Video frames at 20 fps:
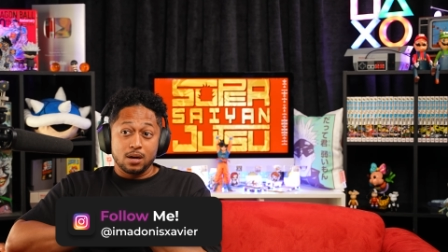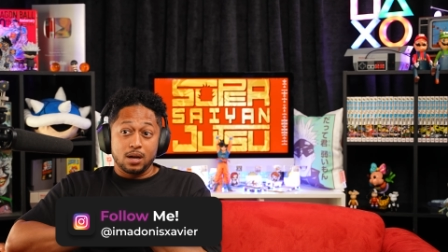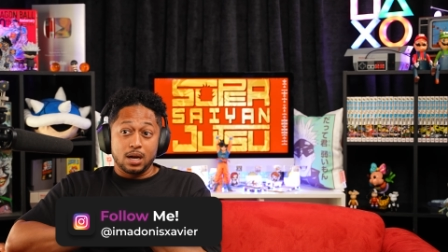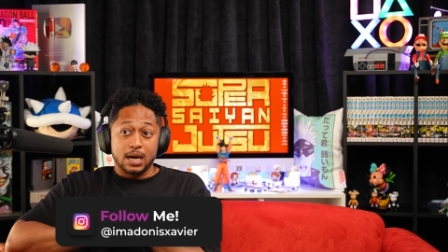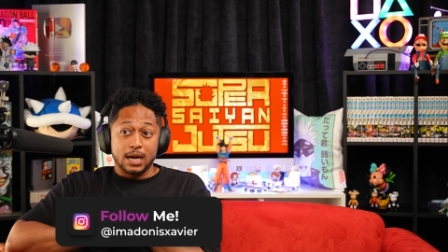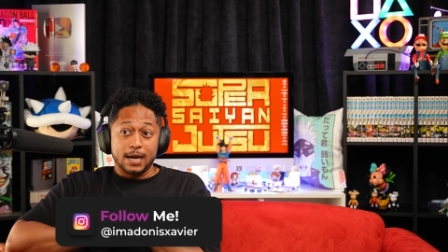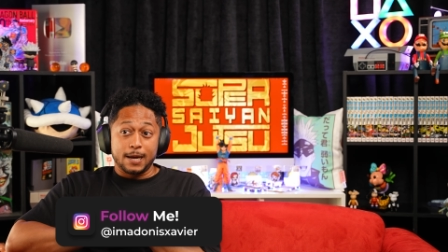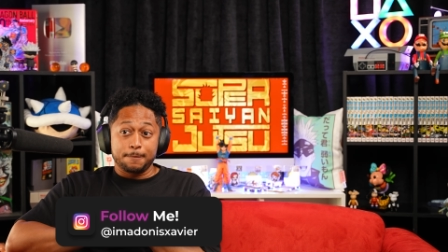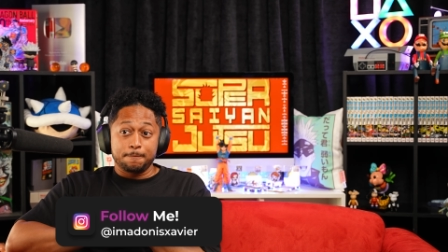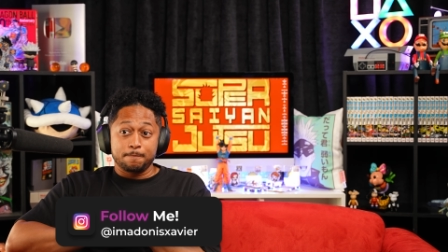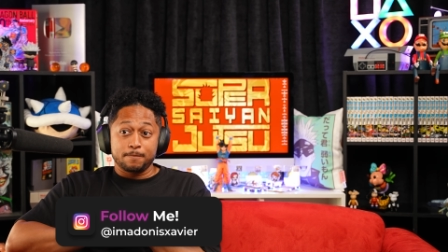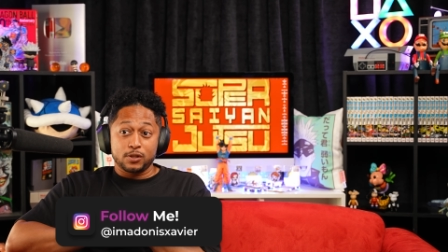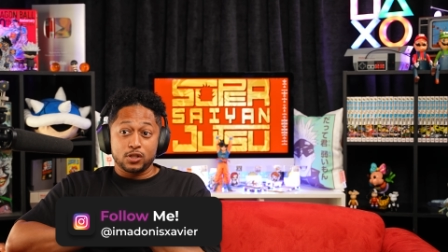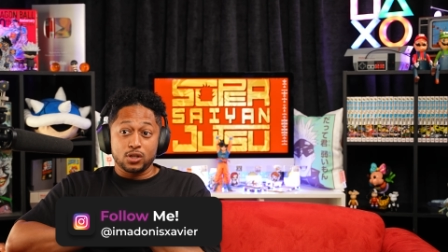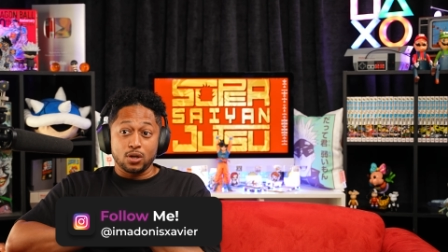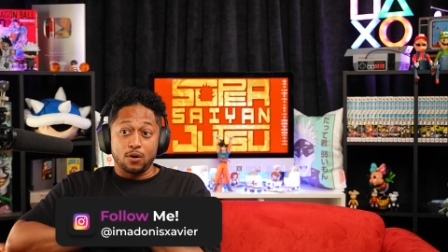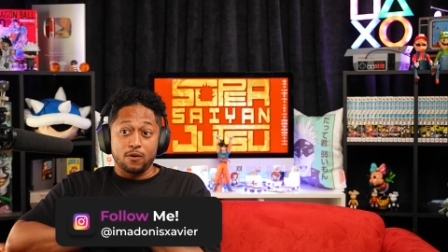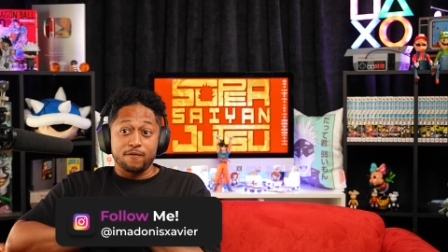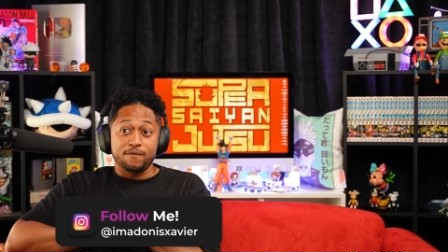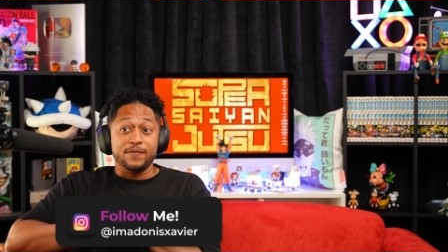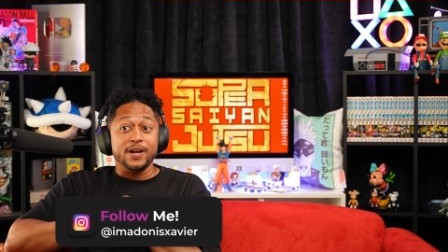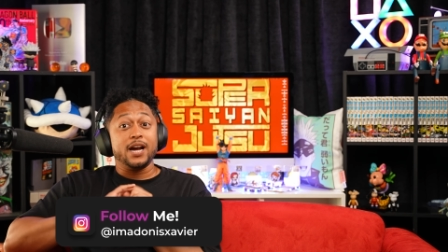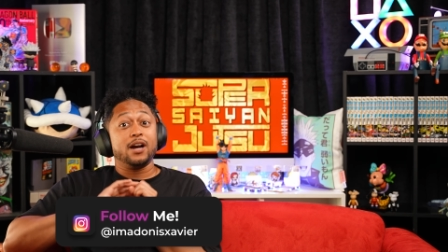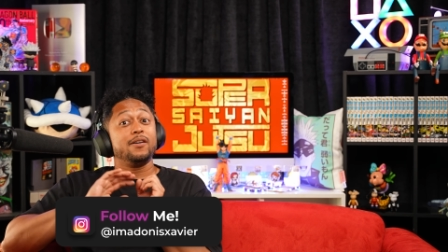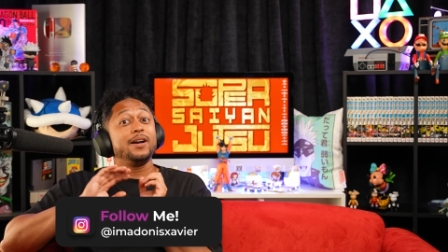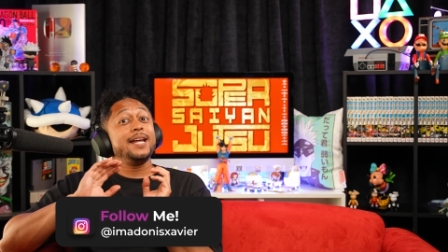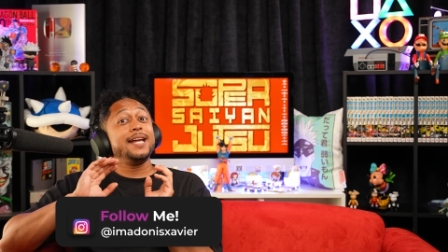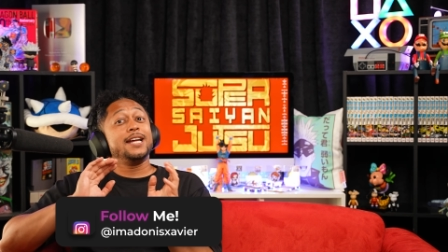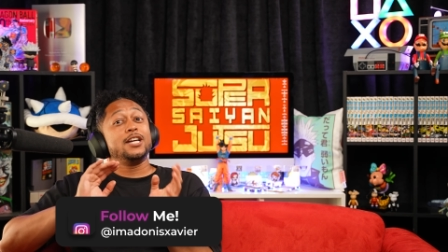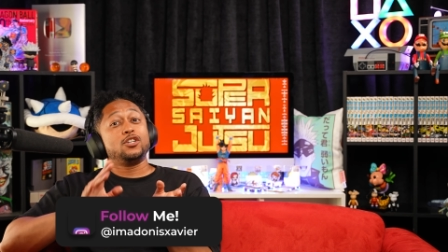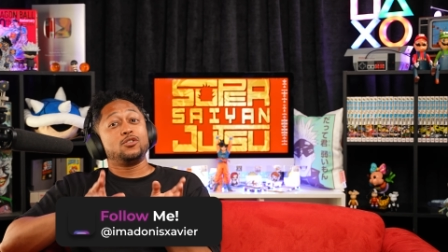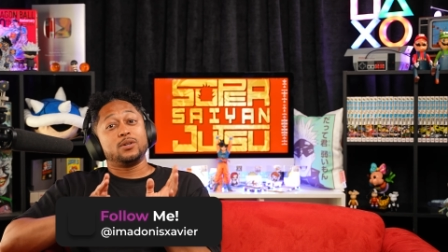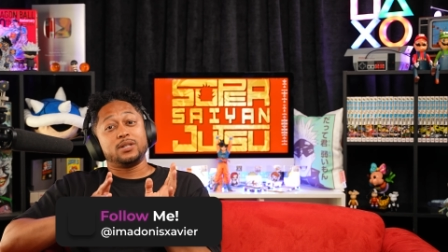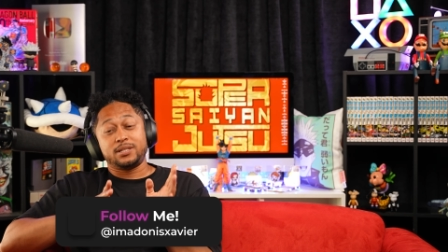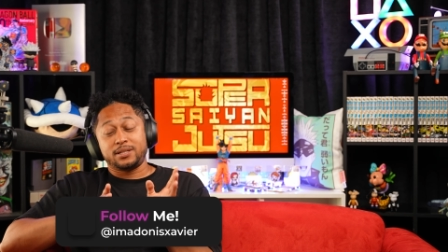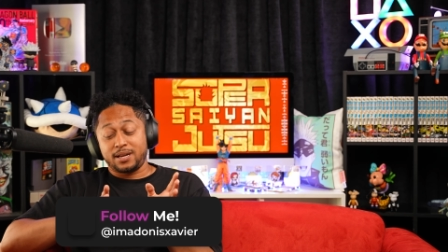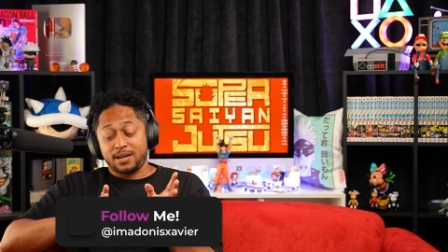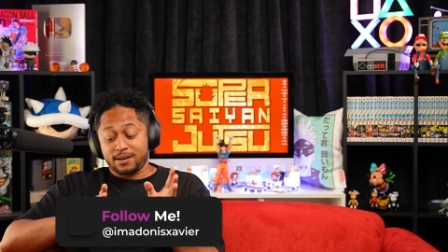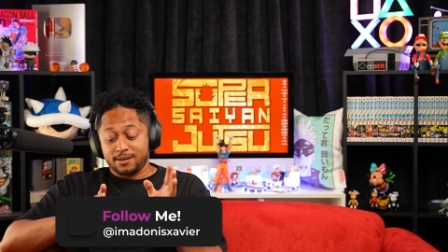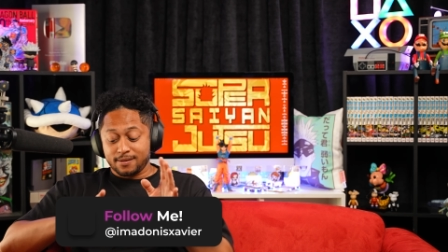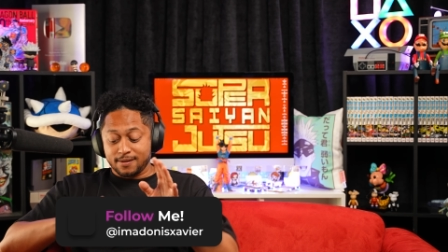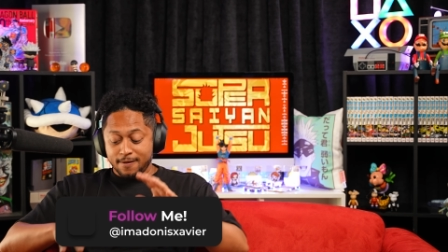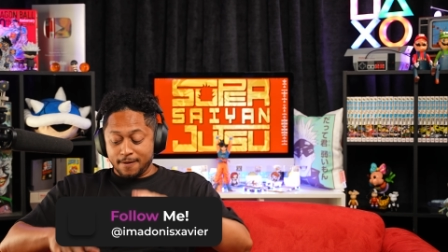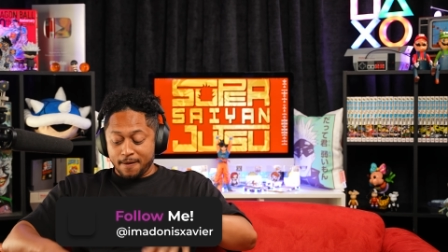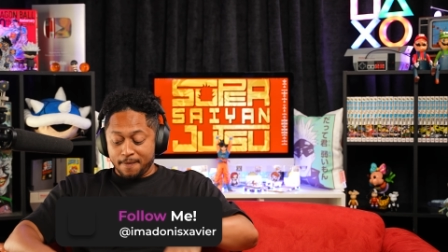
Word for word: Um, so very interesting.